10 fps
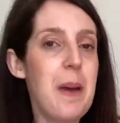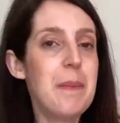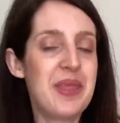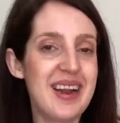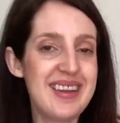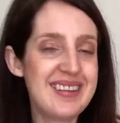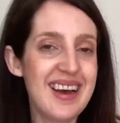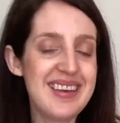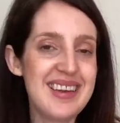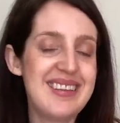But then I
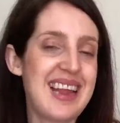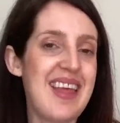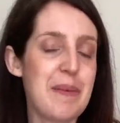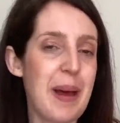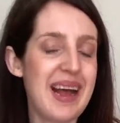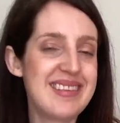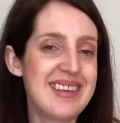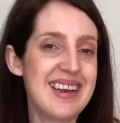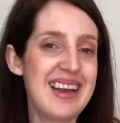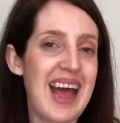decided to get the
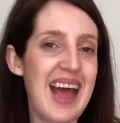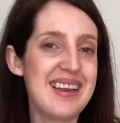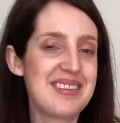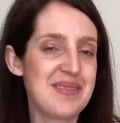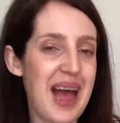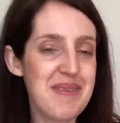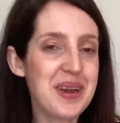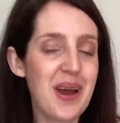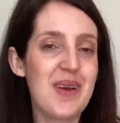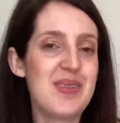pattern and sort of have a
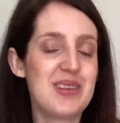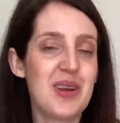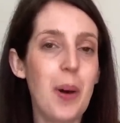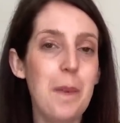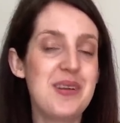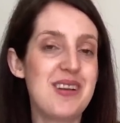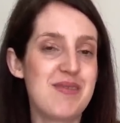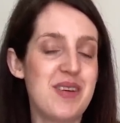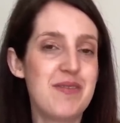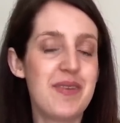go of the top just
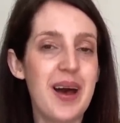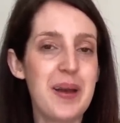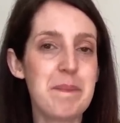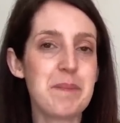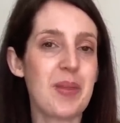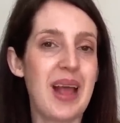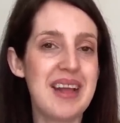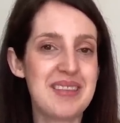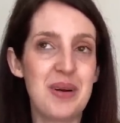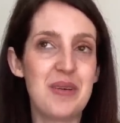for fun. I
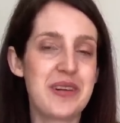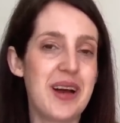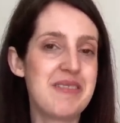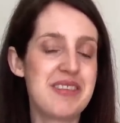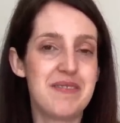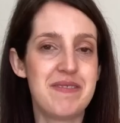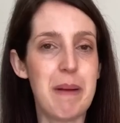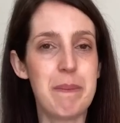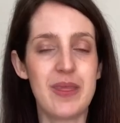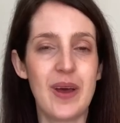had an offcut of some
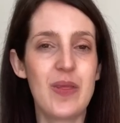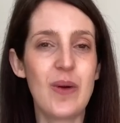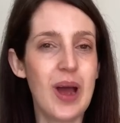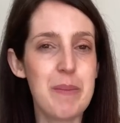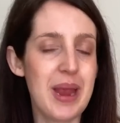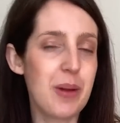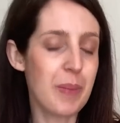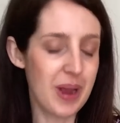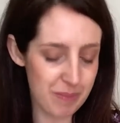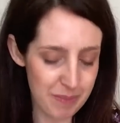fabric that I thought make,
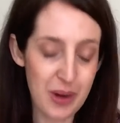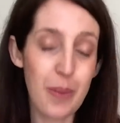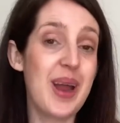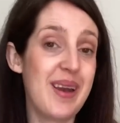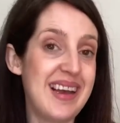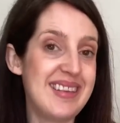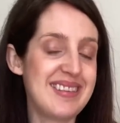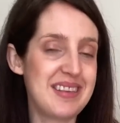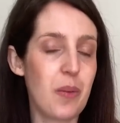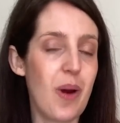might make quite a nice
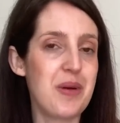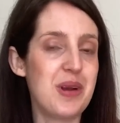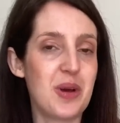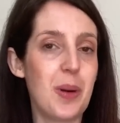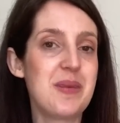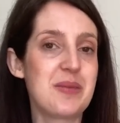saguaro top.